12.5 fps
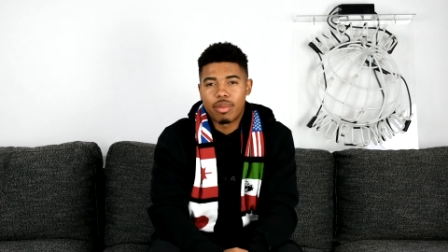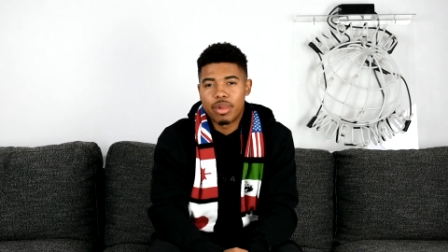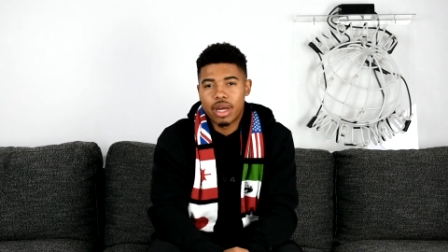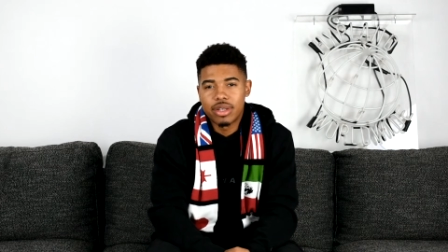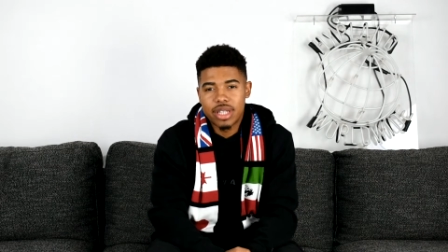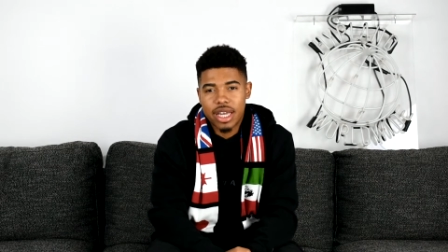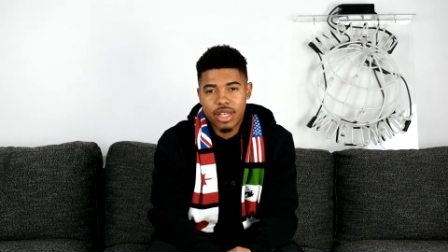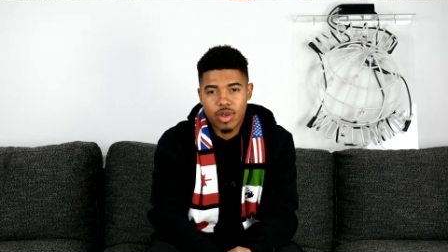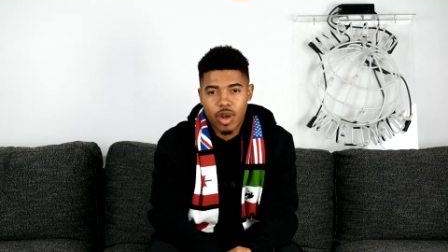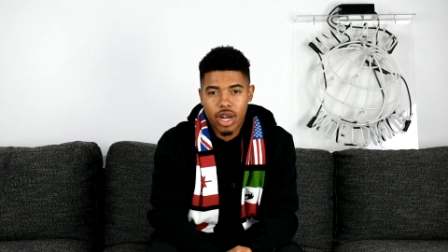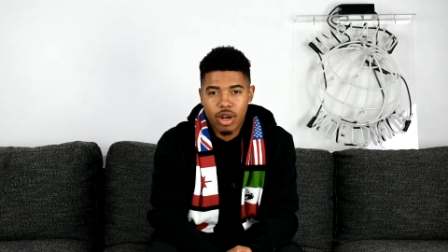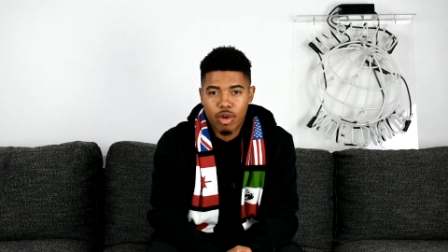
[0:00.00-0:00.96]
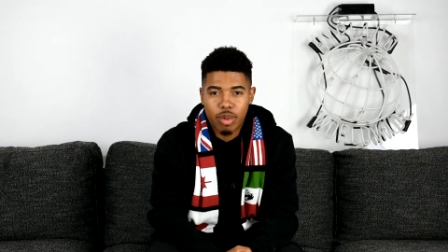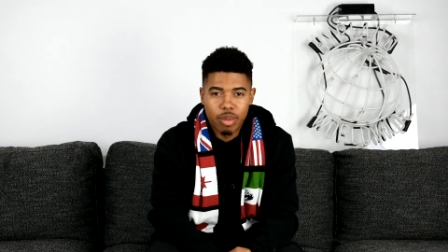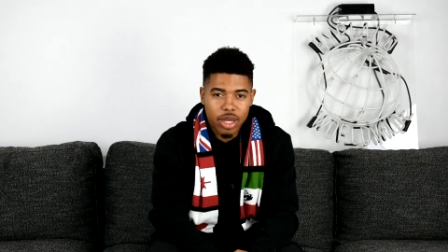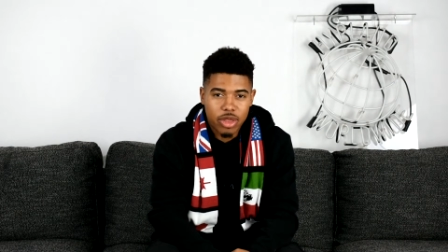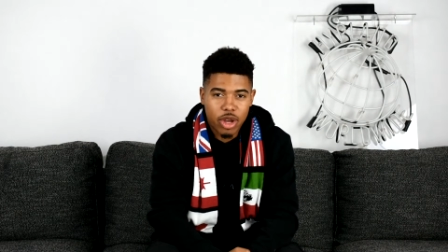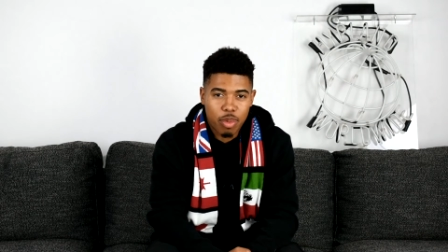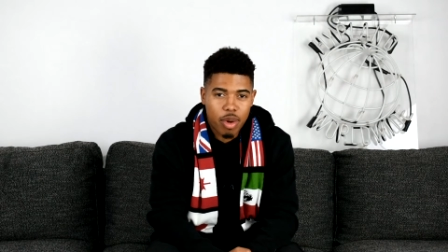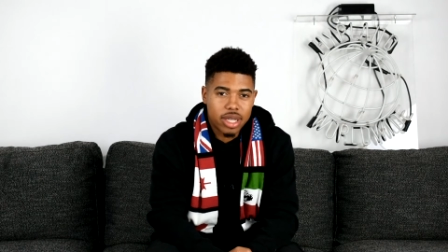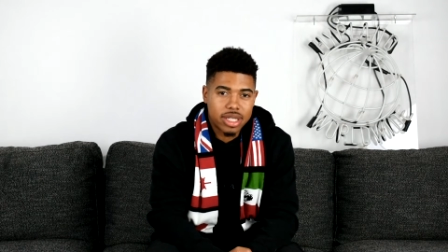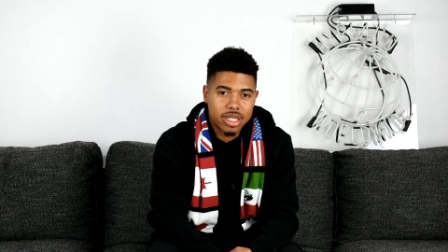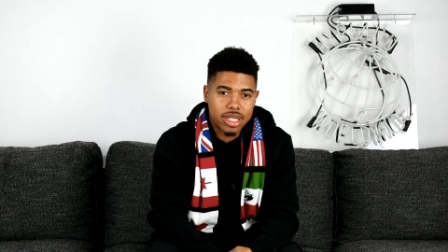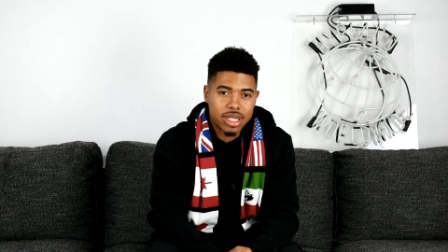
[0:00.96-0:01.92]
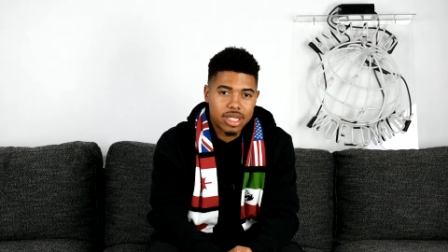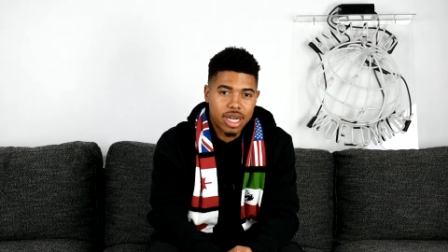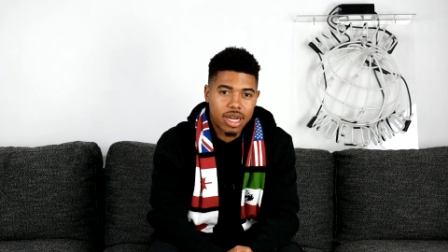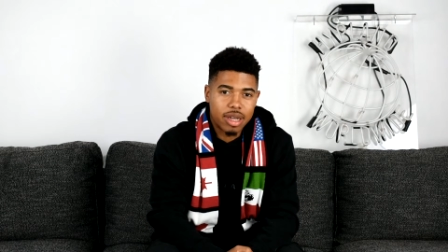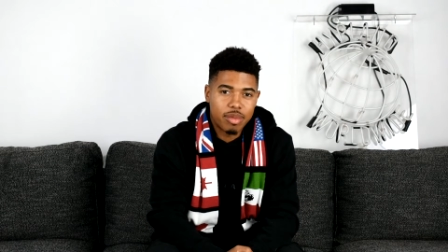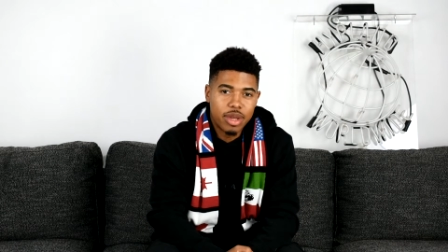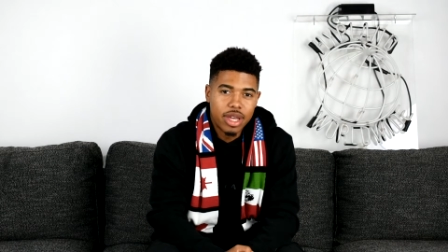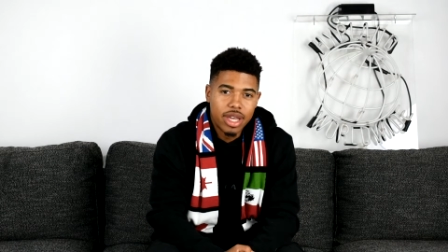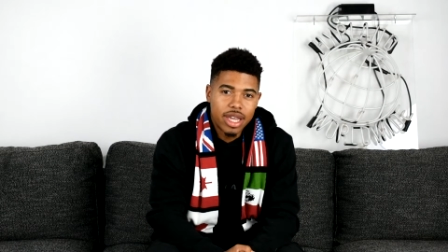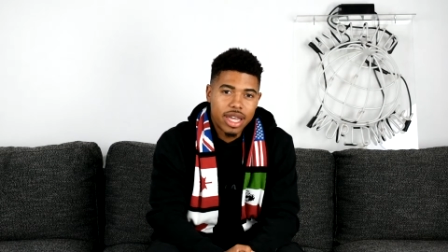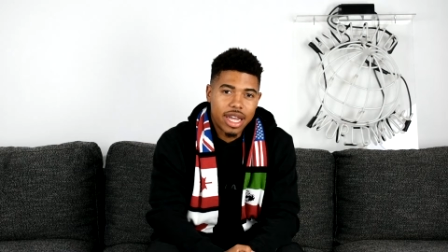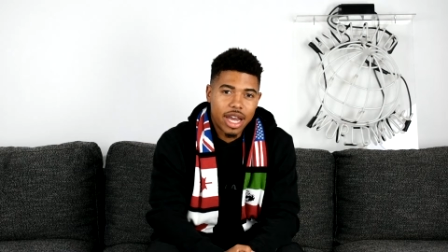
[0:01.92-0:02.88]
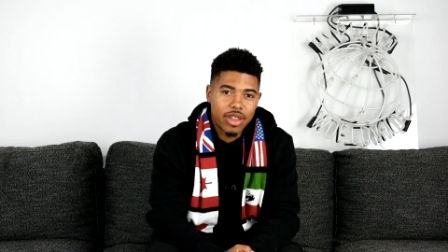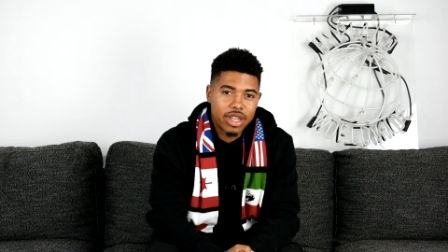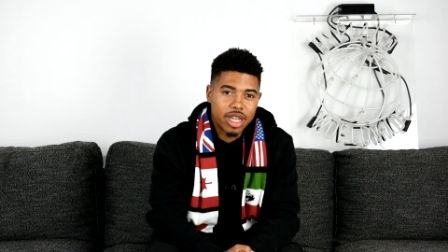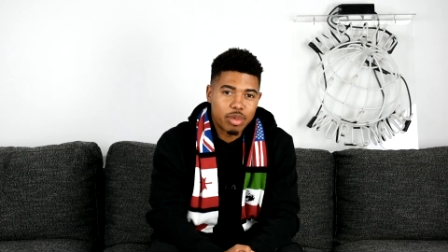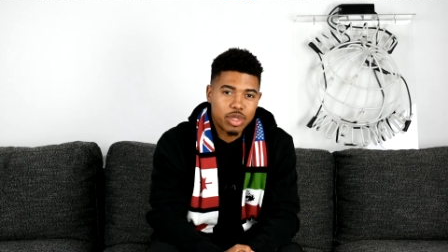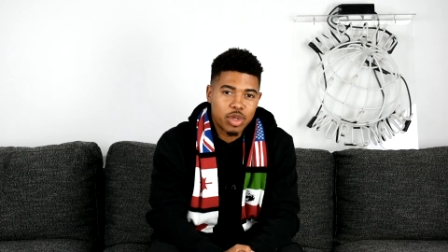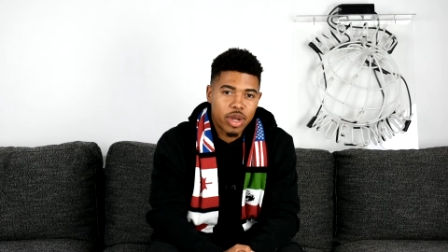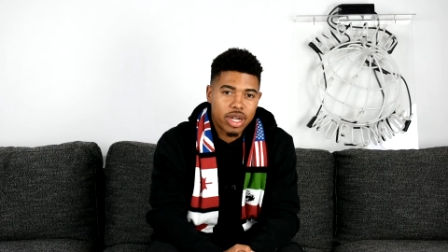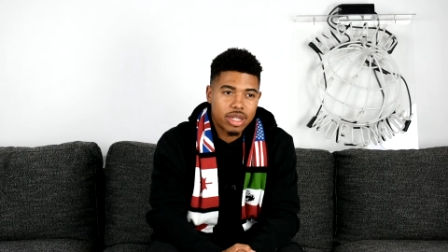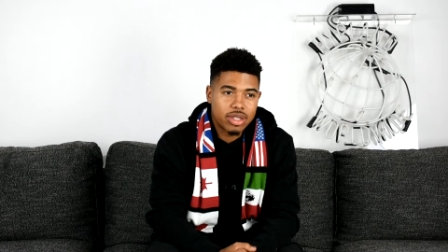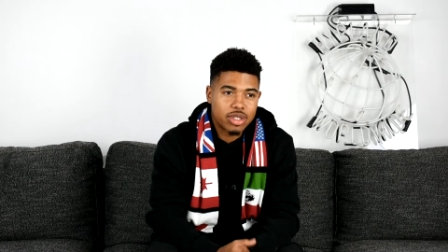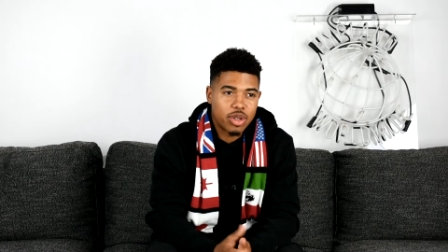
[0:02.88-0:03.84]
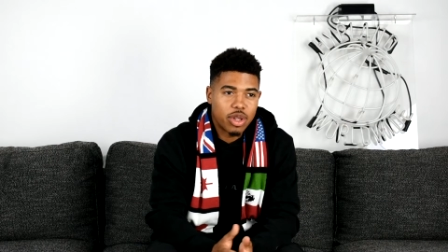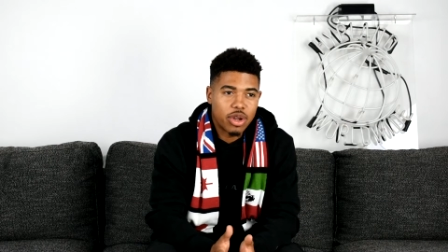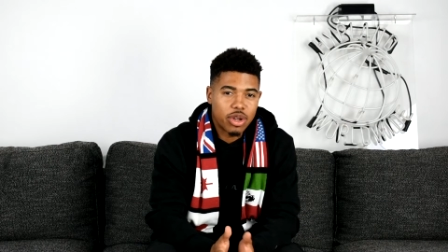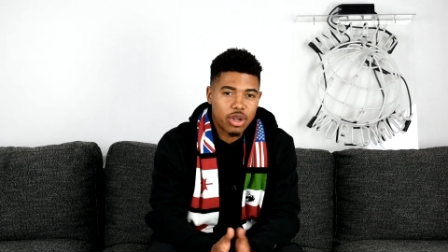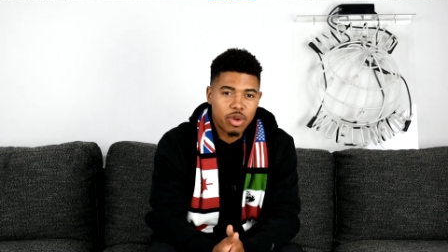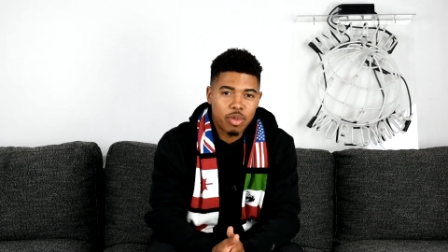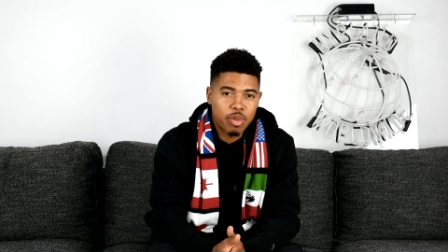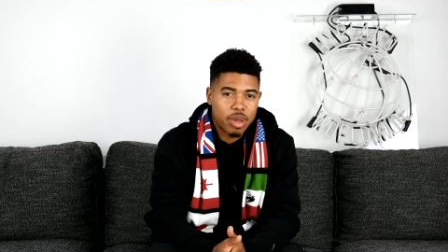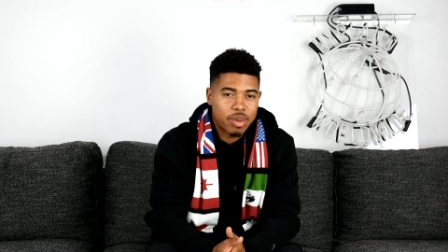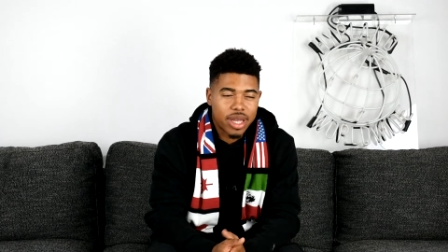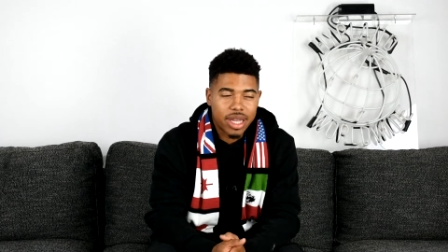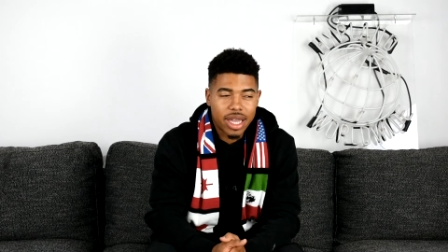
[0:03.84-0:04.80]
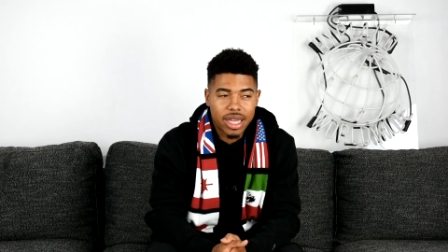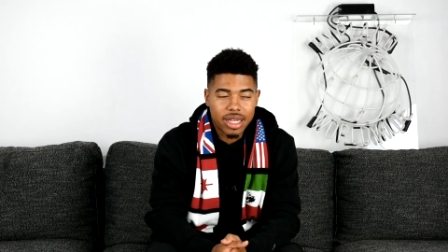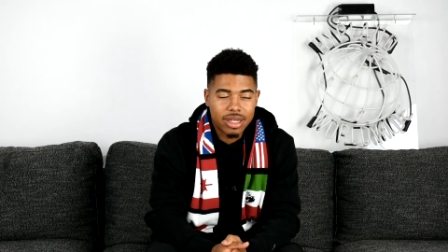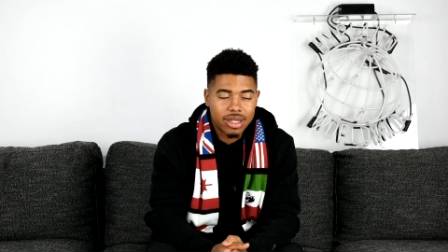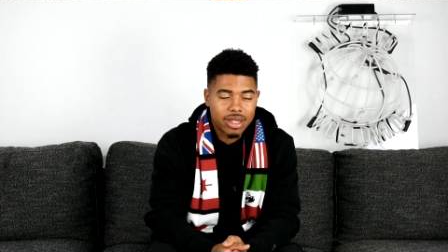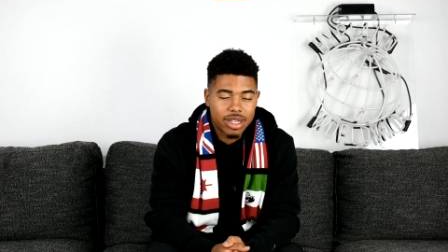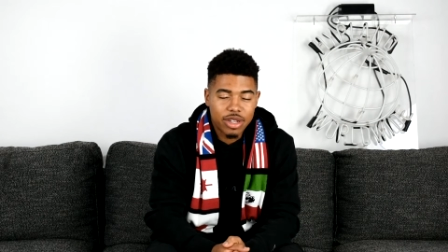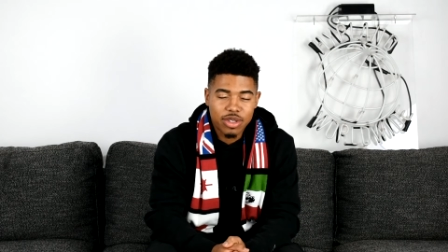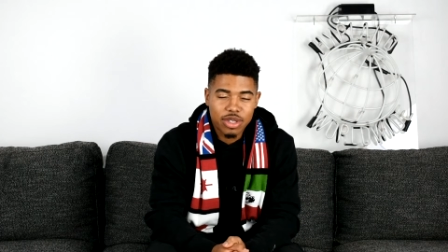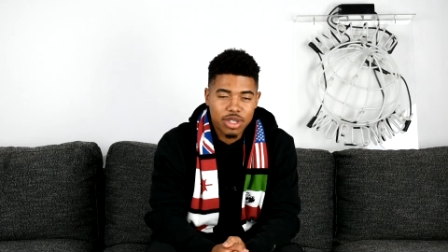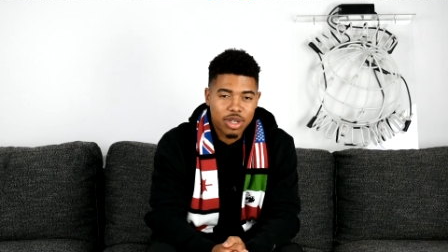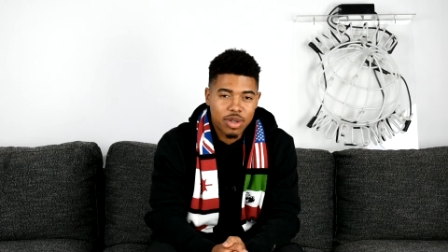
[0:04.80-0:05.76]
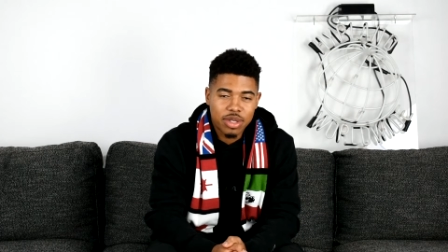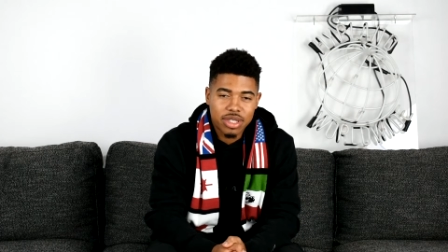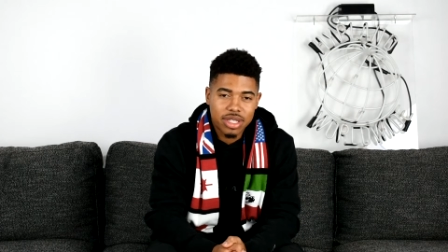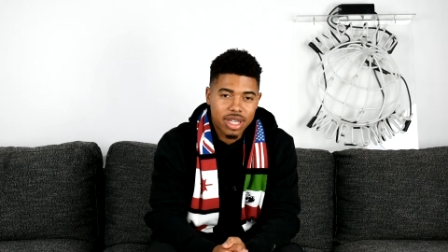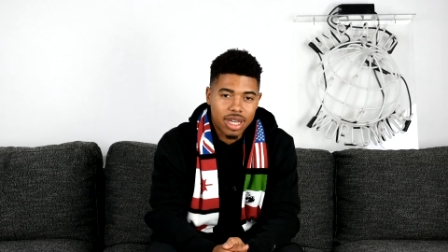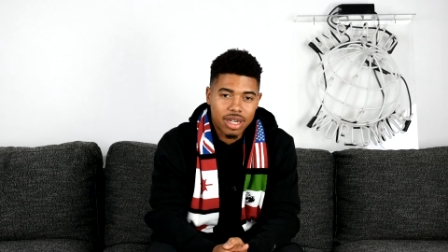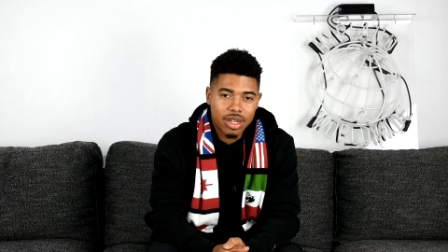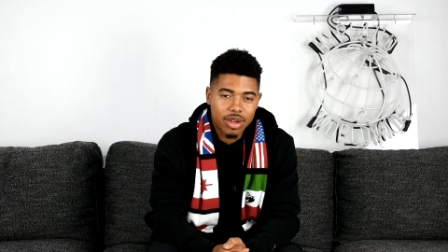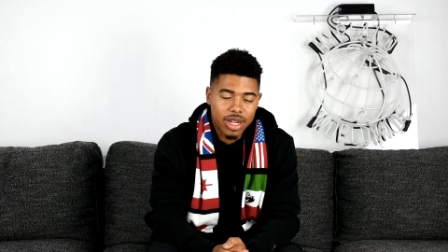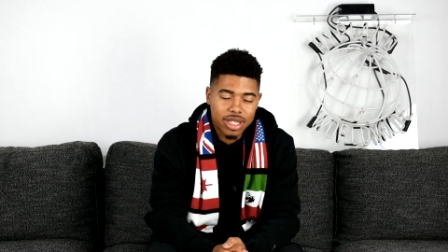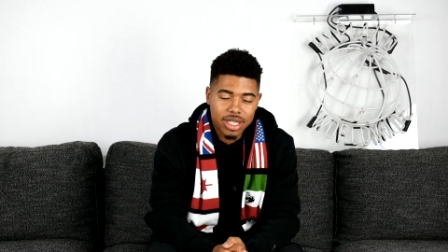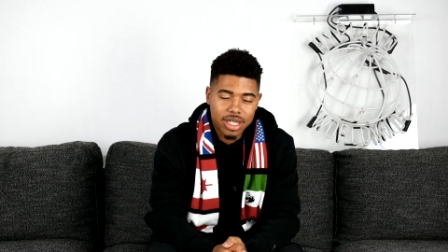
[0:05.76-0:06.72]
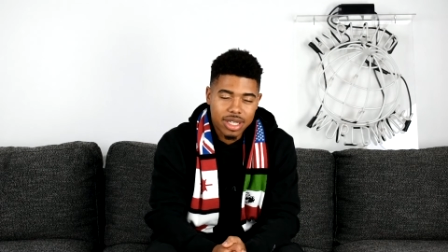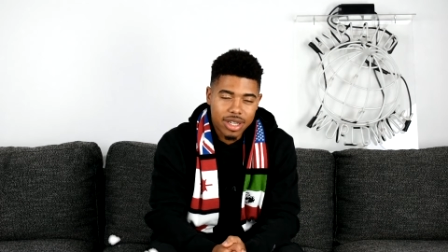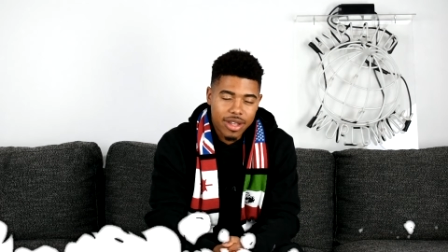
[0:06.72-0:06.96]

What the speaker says: I mean, I was in 8th grade. I don't remember my thought process at the time and how the name was created. It's so long ago, maybe like 8 years ago. It's kind of crazy.